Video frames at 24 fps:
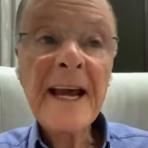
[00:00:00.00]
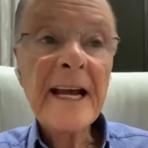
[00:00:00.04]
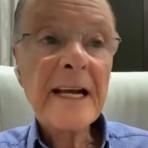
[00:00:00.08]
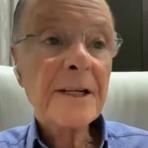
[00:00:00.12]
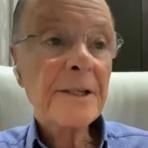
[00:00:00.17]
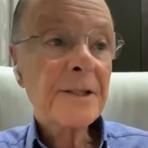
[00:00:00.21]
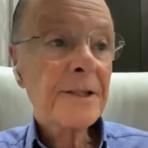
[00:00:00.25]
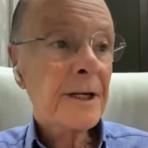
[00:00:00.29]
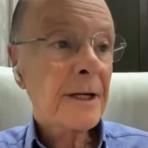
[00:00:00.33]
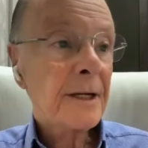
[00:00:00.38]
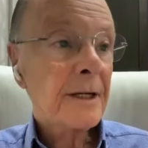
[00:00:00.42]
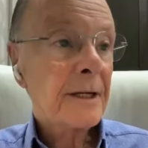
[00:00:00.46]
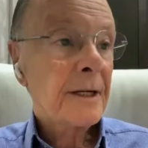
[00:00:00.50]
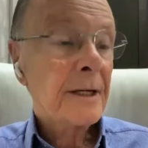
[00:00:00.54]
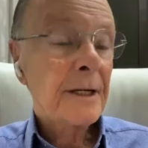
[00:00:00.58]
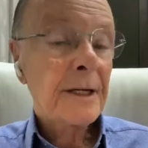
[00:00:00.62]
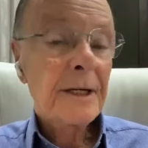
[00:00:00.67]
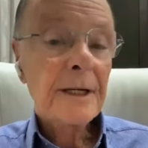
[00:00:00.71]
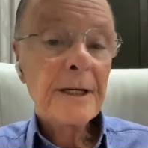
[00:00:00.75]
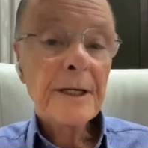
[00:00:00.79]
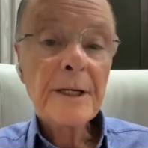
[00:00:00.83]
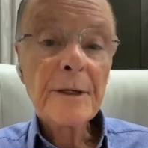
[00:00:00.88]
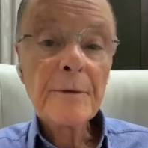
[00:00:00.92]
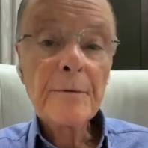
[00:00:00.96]
And they
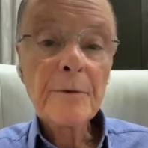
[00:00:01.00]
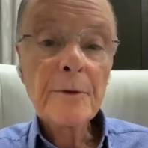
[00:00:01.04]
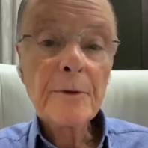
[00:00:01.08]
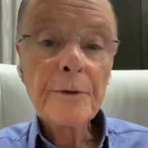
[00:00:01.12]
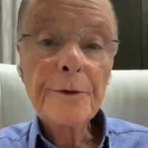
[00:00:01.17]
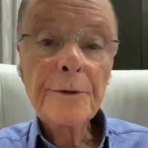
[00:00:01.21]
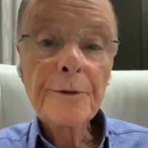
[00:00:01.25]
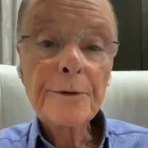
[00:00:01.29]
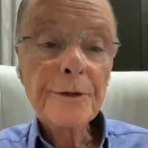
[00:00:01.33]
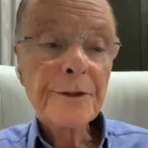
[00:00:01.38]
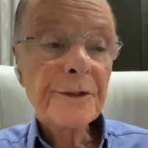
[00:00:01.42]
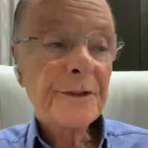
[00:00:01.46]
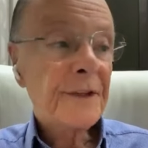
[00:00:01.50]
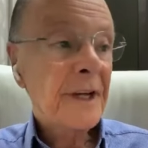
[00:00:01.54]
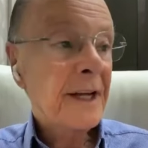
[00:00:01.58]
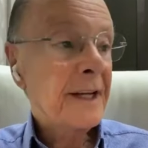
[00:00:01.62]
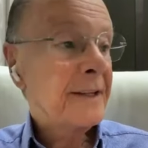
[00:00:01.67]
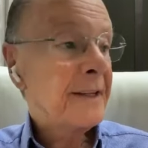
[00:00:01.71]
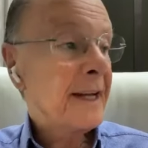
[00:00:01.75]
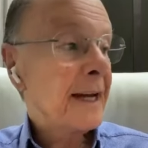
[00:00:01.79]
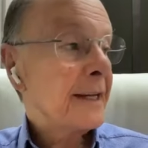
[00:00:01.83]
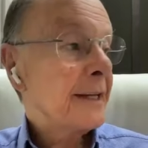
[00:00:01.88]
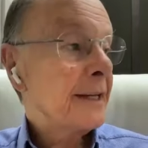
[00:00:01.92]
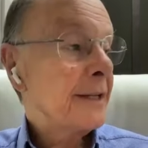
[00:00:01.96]
feel even
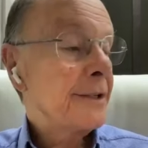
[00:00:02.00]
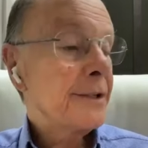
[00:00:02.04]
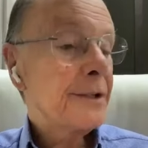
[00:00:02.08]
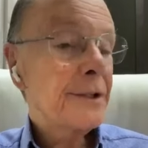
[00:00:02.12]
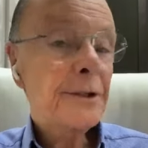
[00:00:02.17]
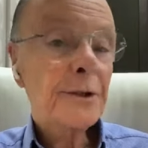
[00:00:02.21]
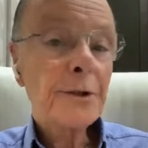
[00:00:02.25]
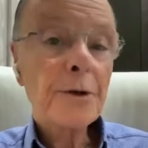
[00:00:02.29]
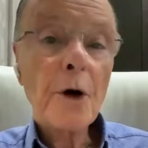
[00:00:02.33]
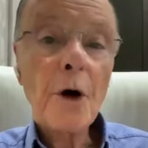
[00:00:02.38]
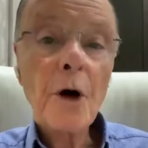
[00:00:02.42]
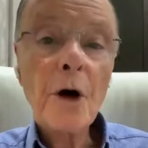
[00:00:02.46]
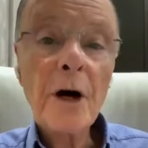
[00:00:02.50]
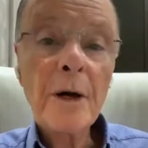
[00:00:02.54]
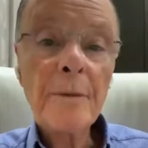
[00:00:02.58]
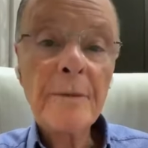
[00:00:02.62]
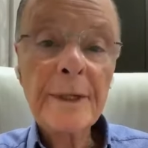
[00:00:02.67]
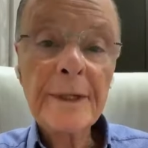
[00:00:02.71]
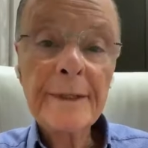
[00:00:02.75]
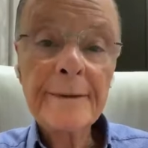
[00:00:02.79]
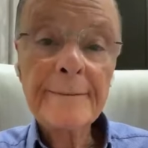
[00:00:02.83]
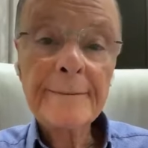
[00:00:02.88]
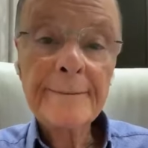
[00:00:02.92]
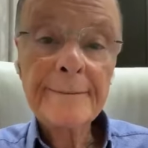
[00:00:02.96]
envious of
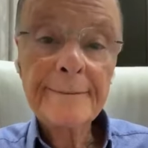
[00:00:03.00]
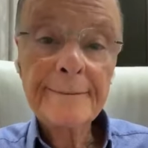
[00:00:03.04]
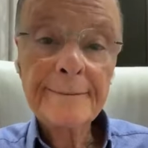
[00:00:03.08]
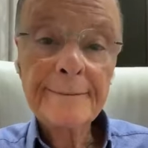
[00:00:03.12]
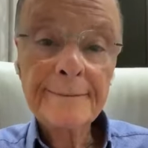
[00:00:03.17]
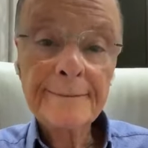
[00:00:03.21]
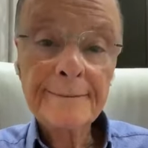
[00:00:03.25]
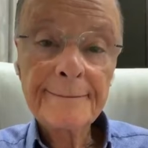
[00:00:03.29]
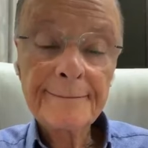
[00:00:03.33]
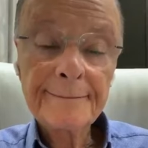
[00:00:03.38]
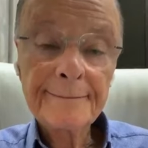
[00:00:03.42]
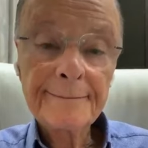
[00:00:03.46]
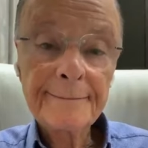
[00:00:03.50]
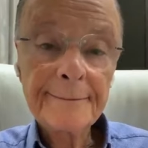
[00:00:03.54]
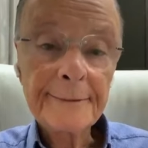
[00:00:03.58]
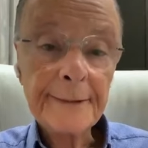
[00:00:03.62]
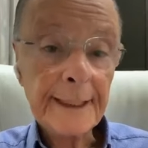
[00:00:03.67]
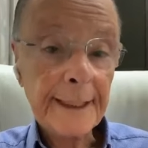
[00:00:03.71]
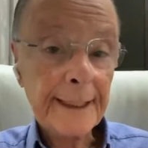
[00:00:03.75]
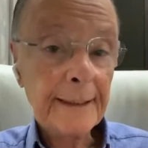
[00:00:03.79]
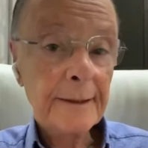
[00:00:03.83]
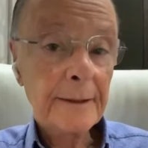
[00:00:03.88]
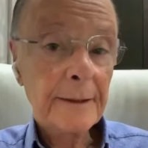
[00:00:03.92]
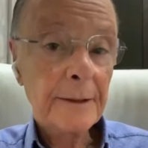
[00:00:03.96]
those who can sleep.
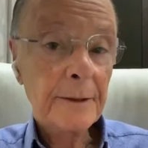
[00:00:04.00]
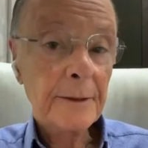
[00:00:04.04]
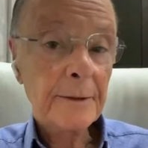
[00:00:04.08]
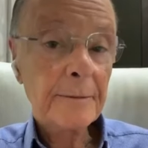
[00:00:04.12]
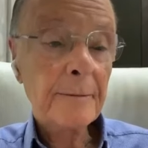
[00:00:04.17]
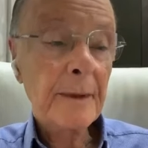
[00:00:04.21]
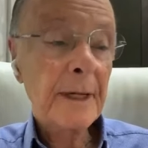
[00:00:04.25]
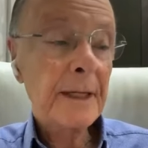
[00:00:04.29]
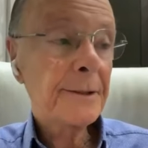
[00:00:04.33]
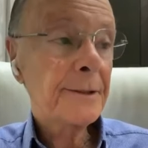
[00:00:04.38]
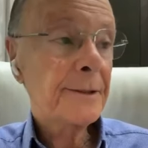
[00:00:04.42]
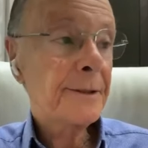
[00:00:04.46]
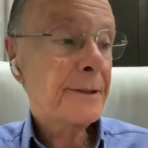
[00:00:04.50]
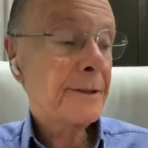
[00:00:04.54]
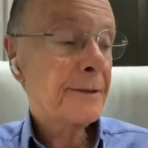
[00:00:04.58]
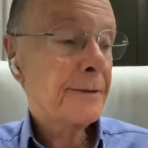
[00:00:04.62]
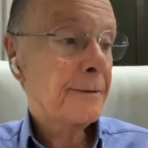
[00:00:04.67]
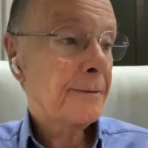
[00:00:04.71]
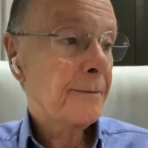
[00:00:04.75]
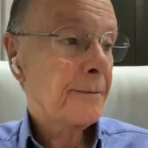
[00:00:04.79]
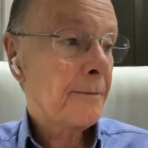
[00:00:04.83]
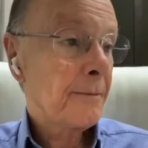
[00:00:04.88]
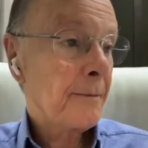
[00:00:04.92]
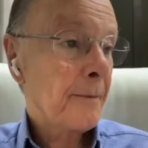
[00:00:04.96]
Yes or no?
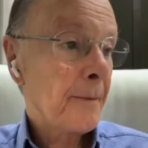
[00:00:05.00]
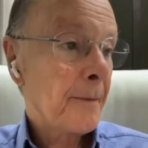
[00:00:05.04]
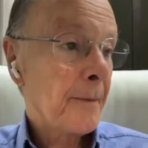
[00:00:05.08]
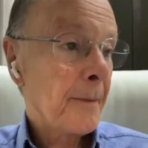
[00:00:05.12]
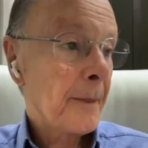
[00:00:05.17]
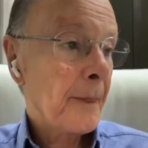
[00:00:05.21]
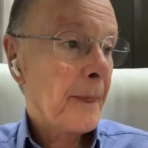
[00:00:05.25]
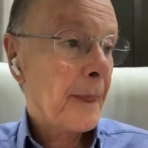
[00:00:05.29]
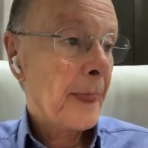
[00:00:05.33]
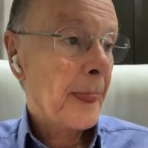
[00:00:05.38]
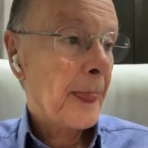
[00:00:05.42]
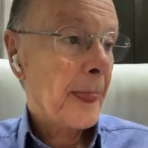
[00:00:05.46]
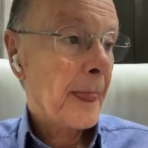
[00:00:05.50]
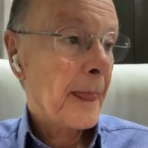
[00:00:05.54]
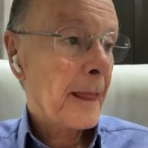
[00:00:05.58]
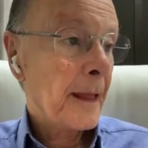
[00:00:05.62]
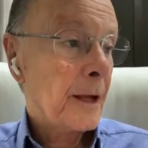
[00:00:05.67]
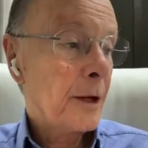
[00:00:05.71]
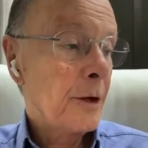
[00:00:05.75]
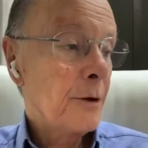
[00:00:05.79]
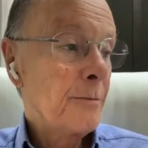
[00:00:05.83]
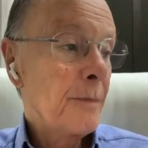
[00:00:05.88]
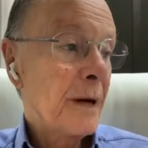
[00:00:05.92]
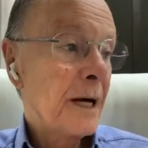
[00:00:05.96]
I can even
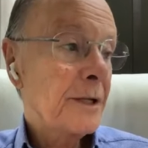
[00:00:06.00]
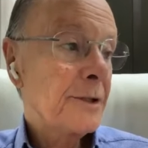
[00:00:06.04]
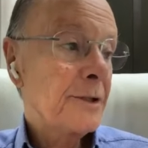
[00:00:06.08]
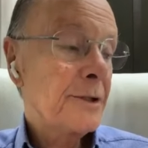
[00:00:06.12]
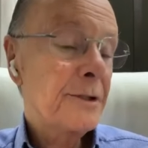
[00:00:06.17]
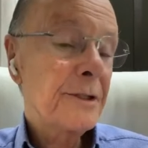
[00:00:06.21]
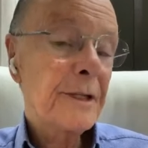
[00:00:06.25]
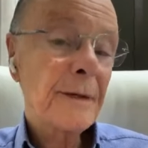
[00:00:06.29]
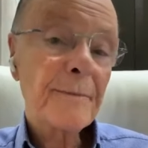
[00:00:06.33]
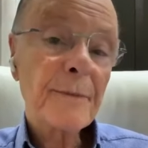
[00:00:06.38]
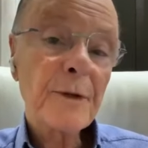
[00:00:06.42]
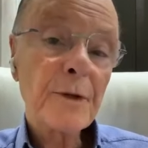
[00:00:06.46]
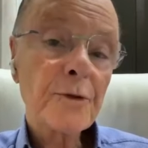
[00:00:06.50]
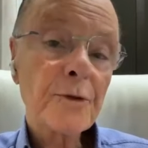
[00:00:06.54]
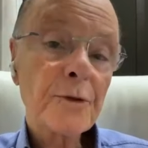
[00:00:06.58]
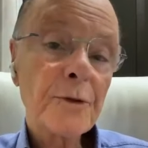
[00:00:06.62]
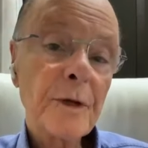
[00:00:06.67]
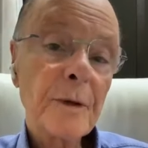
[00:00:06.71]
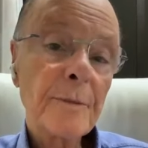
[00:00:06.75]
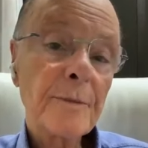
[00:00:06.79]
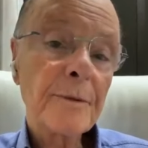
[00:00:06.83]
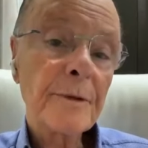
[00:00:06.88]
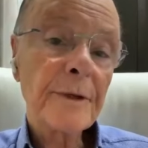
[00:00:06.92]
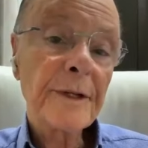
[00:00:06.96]
imagine. I
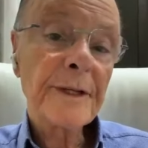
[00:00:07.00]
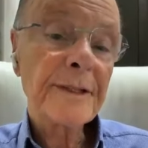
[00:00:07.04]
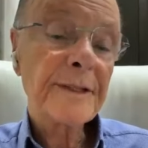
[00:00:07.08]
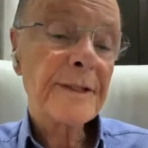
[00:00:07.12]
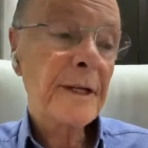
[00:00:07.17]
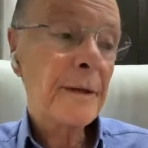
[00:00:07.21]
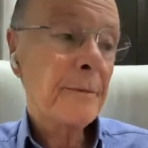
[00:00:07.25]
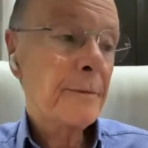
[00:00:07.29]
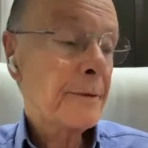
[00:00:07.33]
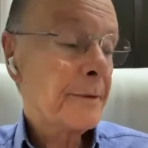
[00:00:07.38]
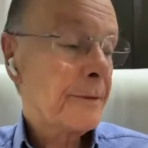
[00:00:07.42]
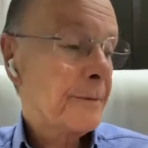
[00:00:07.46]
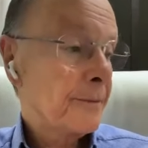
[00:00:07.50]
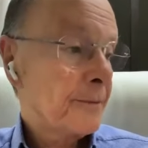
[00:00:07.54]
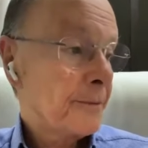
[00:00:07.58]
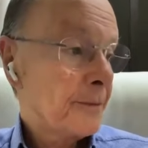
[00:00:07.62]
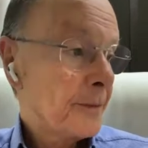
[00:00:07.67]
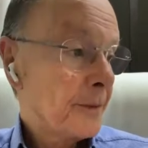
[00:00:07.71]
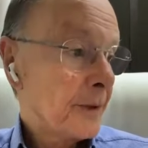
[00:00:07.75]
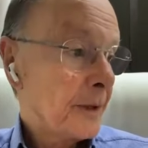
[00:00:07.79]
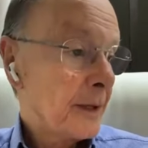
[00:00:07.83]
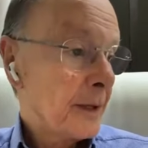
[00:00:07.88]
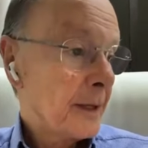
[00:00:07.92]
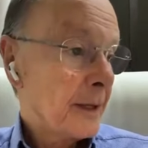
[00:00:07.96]
imagine a person, for
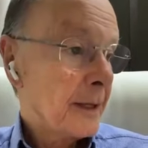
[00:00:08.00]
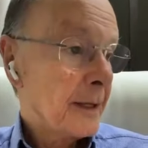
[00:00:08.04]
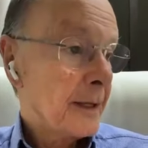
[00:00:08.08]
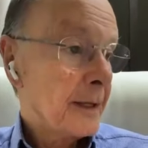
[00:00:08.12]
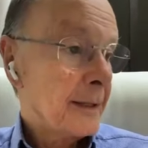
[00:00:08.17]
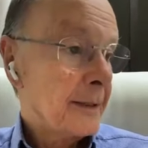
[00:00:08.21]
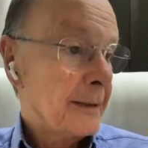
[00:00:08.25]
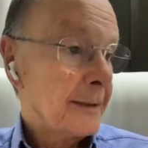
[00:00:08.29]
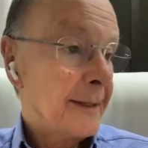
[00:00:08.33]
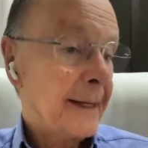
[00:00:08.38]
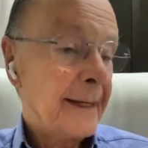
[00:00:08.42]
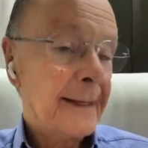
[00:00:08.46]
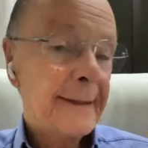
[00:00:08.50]
example,